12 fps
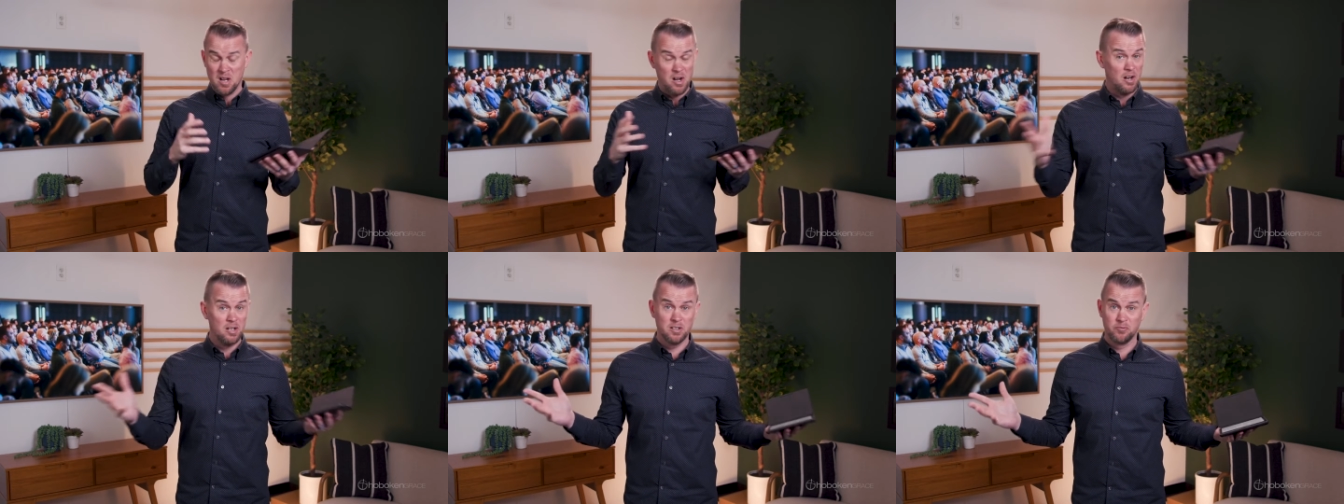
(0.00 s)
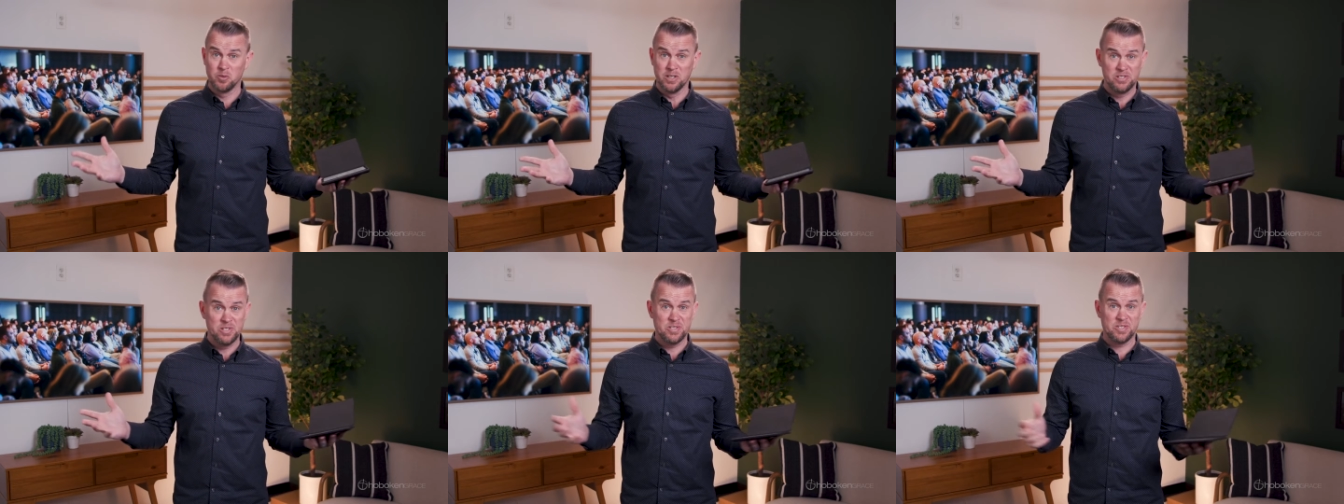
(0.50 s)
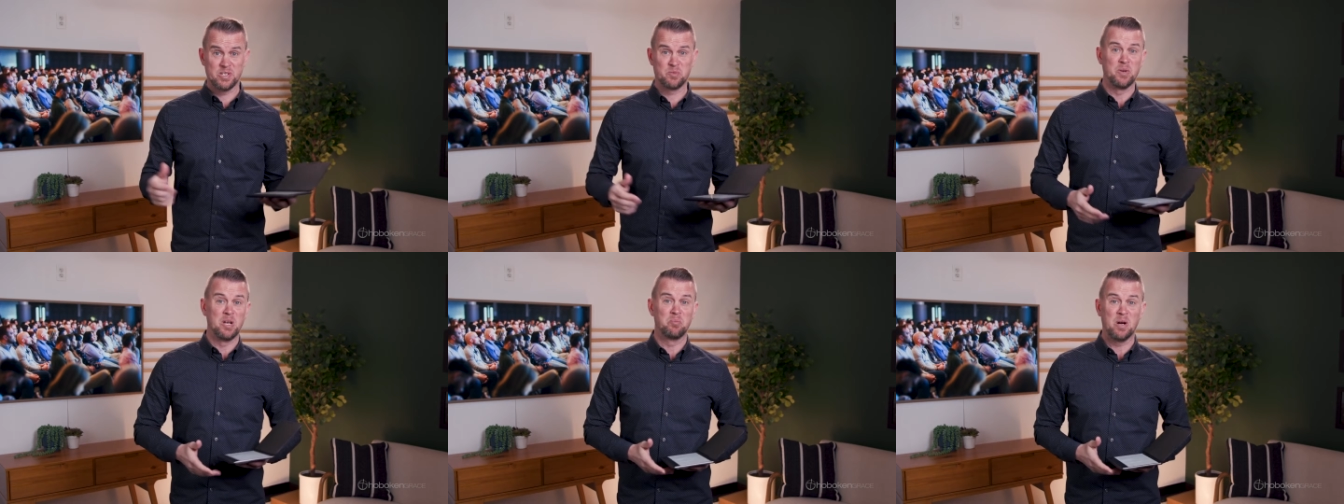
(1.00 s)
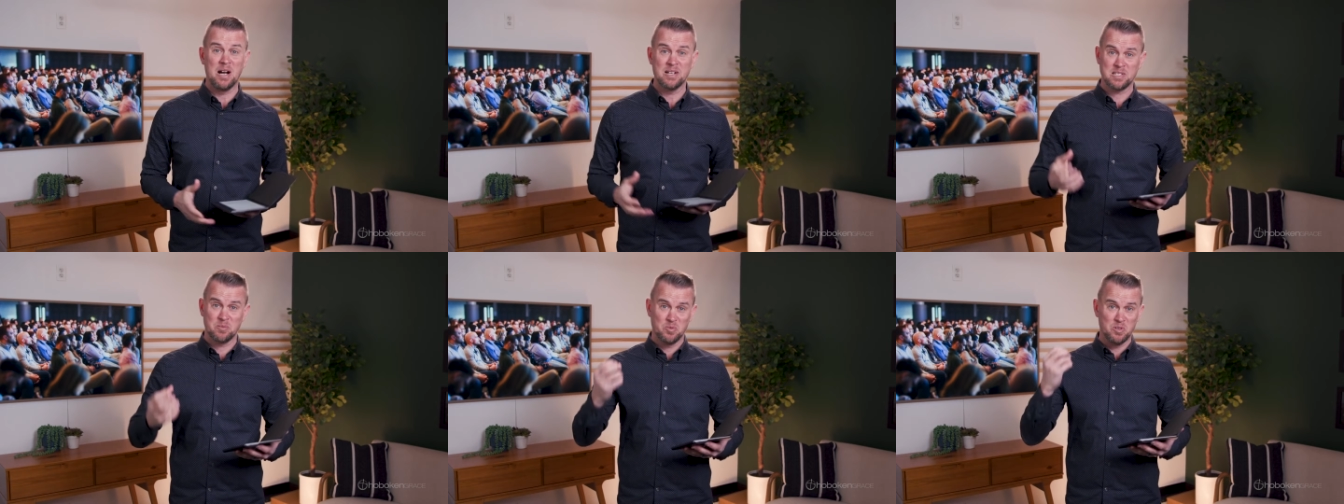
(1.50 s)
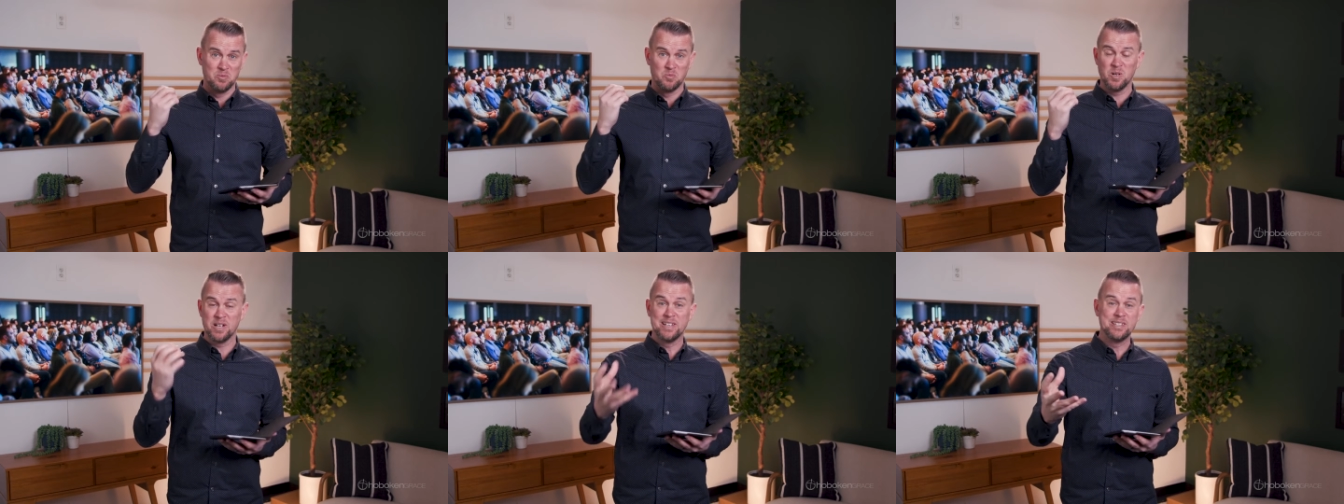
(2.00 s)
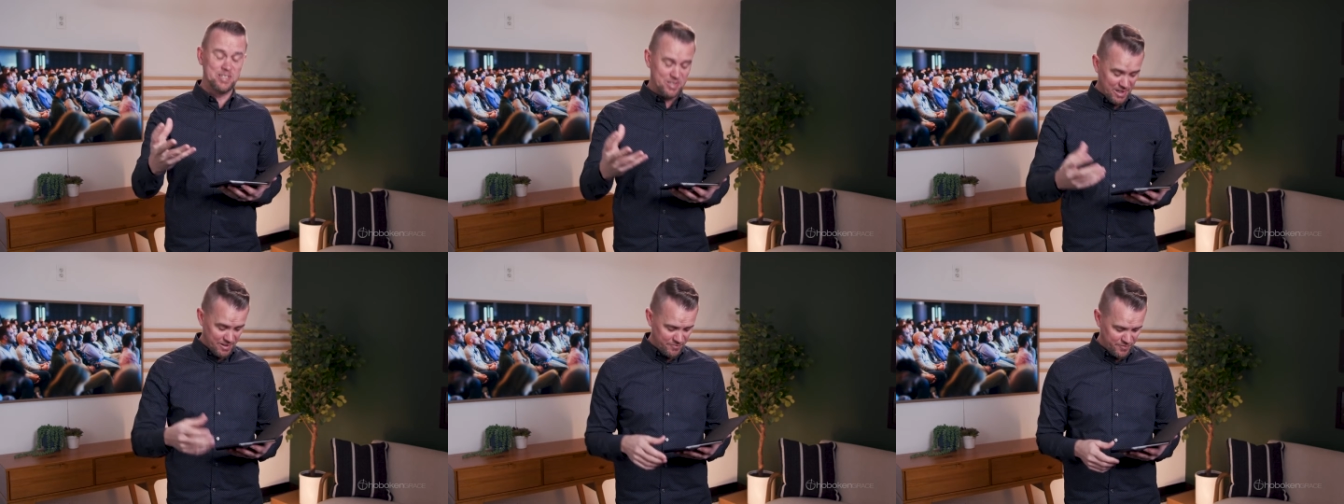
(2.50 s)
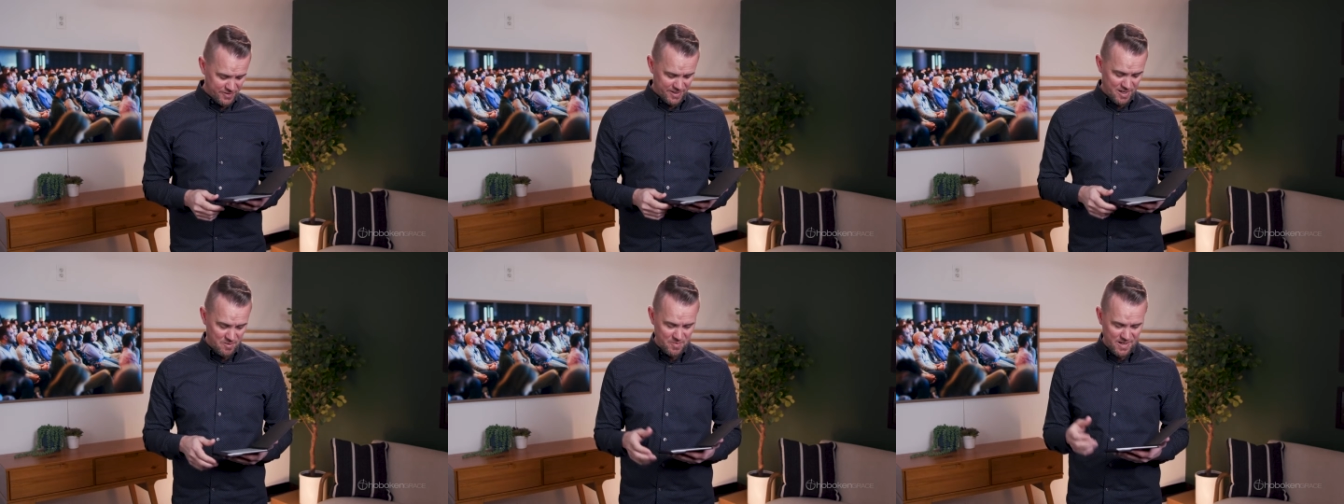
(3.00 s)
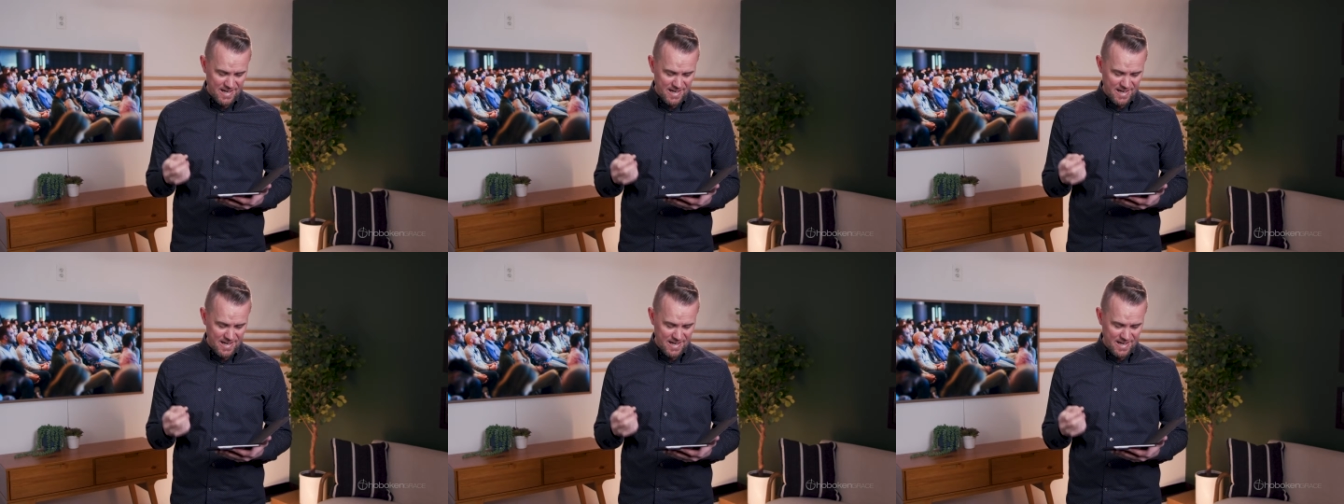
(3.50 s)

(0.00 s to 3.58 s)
all of what Jesus has made possible and what he's done for them.